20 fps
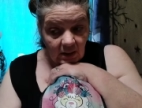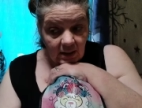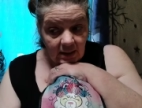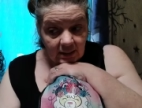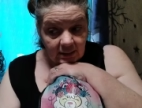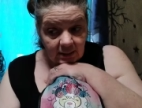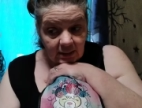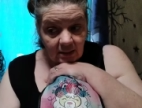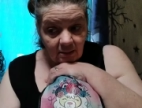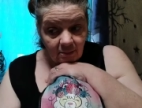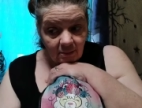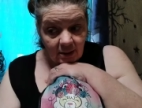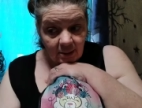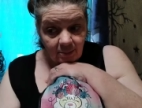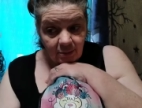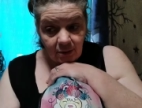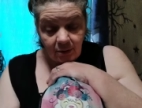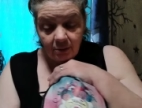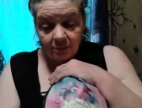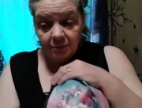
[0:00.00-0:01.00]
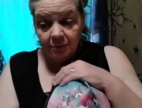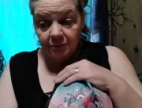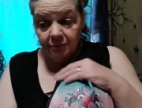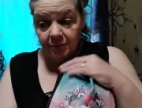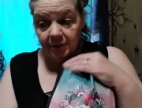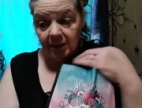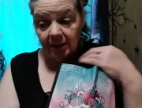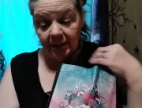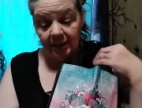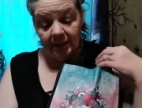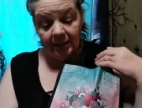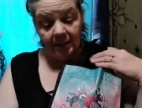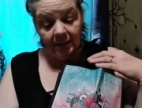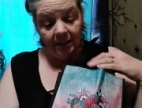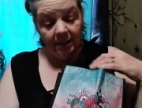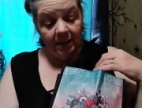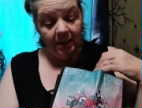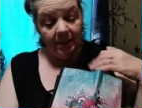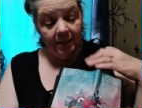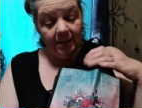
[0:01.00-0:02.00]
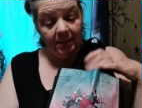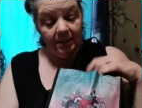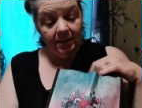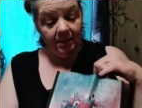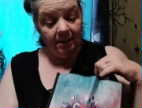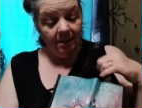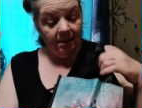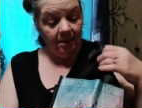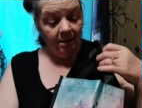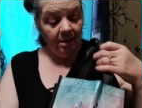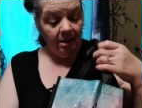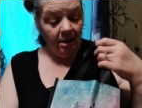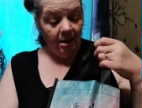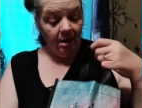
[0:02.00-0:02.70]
I think my beautiful friend Elisa